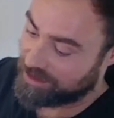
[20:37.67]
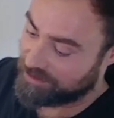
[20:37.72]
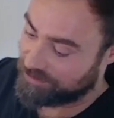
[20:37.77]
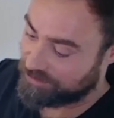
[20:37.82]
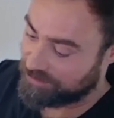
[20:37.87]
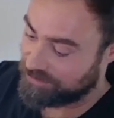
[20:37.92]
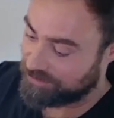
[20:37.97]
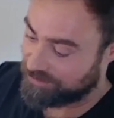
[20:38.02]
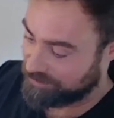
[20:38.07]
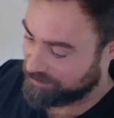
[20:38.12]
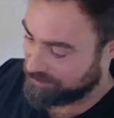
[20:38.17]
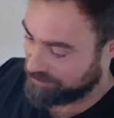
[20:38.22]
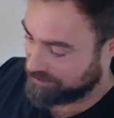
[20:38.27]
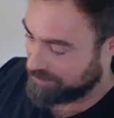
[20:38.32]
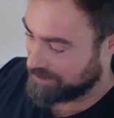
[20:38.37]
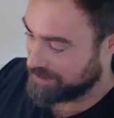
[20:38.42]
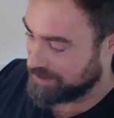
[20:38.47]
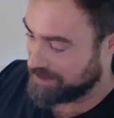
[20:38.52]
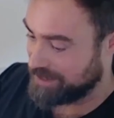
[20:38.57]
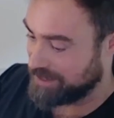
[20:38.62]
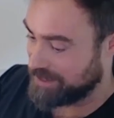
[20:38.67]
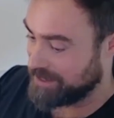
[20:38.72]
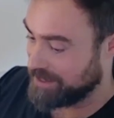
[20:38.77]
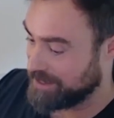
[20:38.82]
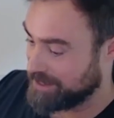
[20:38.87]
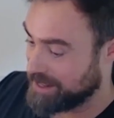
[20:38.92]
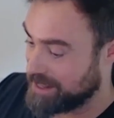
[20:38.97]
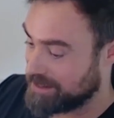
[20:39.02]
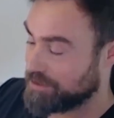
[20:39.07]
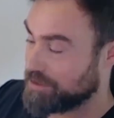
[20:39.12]
if
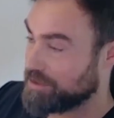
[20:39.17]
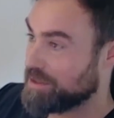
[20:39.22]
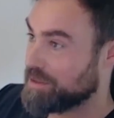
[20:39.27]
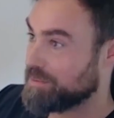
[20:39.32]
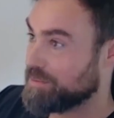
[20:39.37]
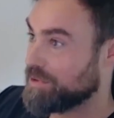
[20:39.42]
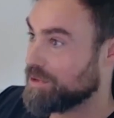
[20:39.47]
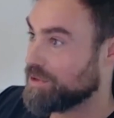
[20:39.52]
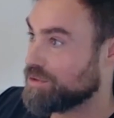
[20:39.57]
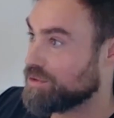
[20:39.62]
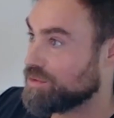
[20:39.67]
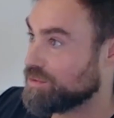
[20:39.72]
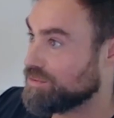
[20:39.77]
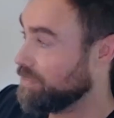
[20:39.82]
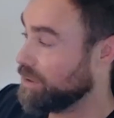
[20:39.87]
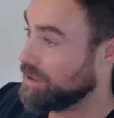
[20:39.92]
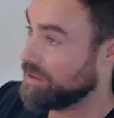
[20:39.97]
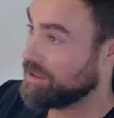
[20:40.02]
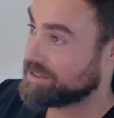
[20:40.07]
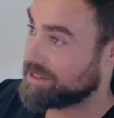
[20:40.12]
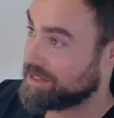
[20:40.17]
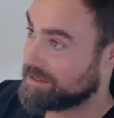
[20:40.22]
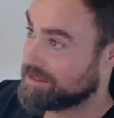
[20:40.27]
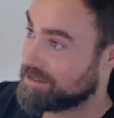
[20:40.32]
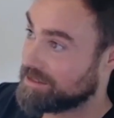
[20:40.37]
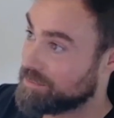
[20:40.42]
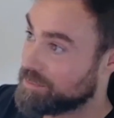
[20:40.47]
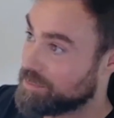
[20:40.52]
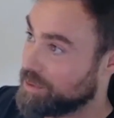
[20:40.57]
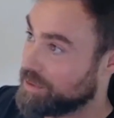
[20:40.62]
an algorithm goes bollocks
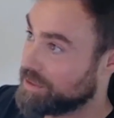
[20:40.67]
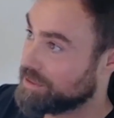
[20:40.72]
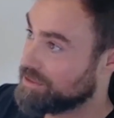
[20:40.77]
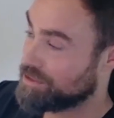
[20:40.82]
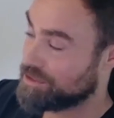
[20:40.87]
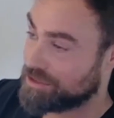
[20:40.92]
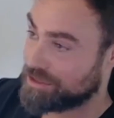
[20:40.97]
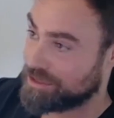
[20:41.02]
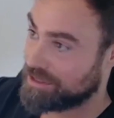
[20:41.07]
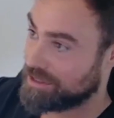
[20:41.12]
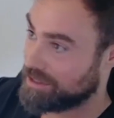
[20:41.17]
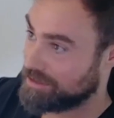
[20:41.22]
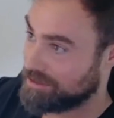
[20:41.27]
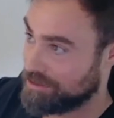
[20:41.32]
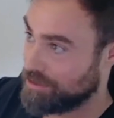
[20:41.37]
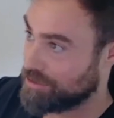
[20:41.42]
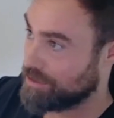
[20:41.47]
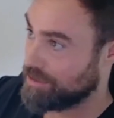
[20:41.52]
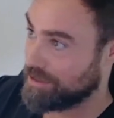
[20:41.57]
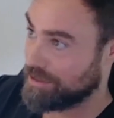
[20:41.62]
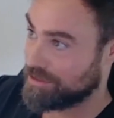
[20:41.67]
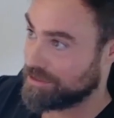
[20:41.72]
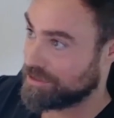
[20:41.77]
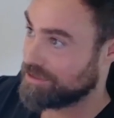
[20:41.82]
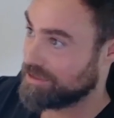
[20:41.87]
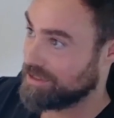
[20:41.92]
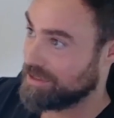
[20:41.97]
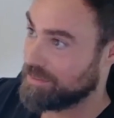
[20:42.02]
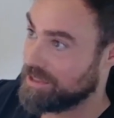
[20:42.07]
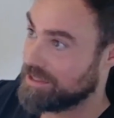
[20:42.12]
at some point, just cut your
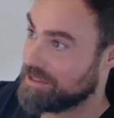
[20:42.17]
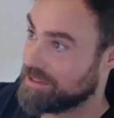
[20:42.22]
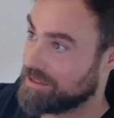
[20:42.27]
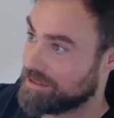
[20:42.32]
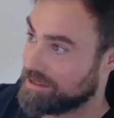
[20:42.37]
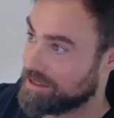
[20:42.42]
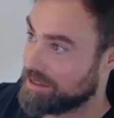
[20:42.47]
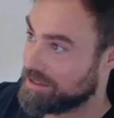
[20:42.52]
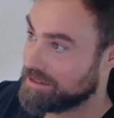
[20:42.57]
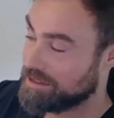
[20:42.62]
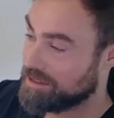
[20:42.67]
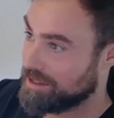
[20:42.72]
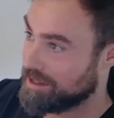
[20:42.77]
loss immediately.